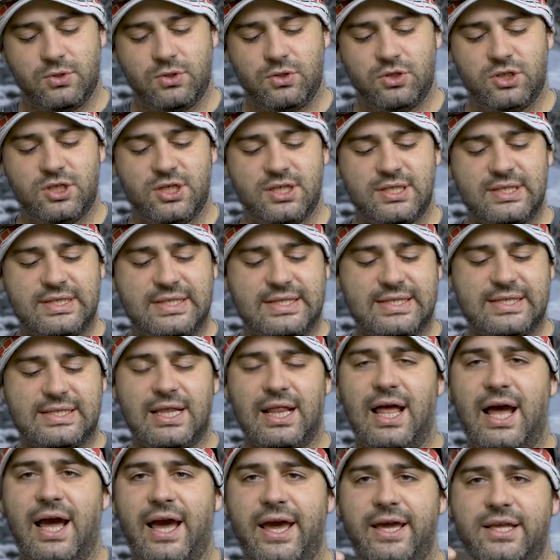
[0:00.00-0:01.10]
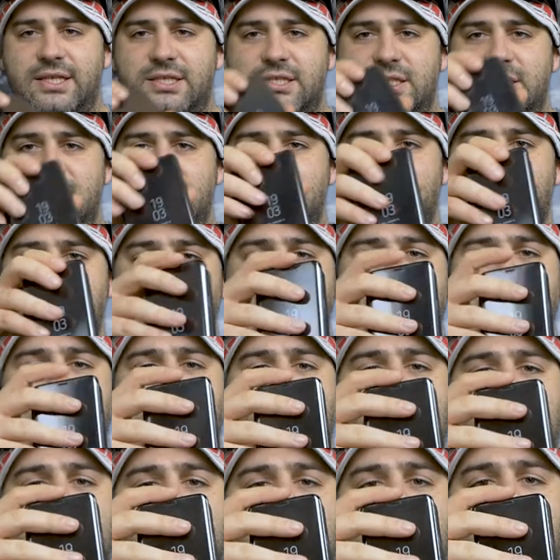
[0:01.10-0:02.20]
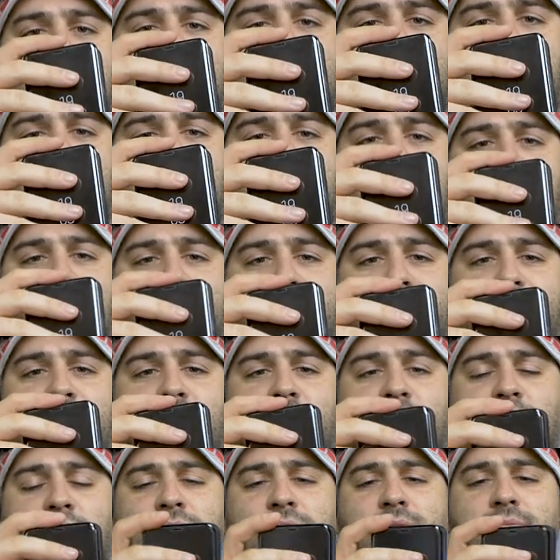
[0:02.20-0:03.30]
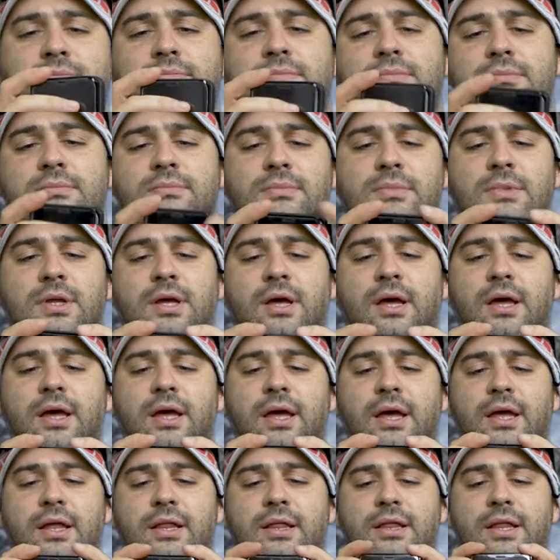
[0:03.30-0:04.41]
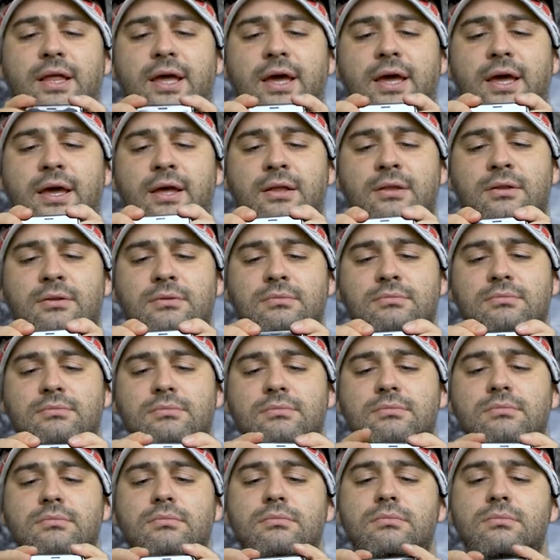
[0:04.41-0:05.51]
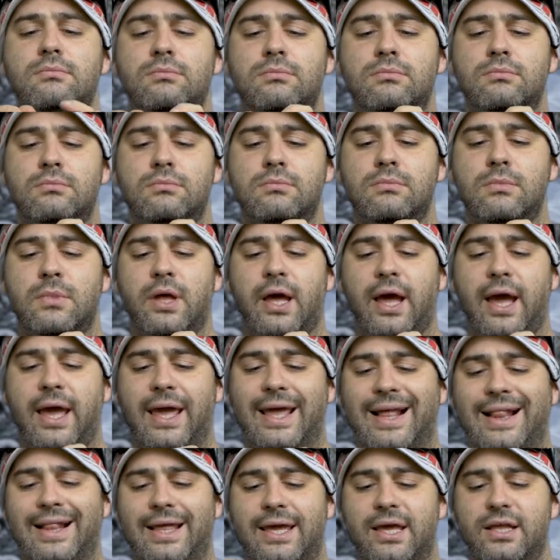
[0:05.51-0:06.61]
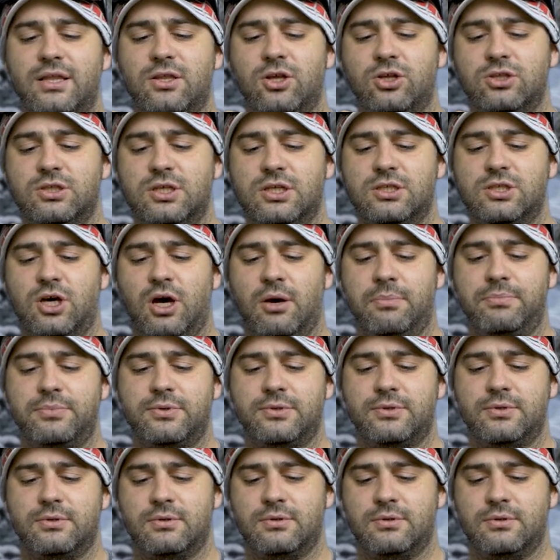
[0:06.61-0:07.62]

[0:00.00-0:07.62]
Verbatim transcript: You just slide your phone and then click it on the top.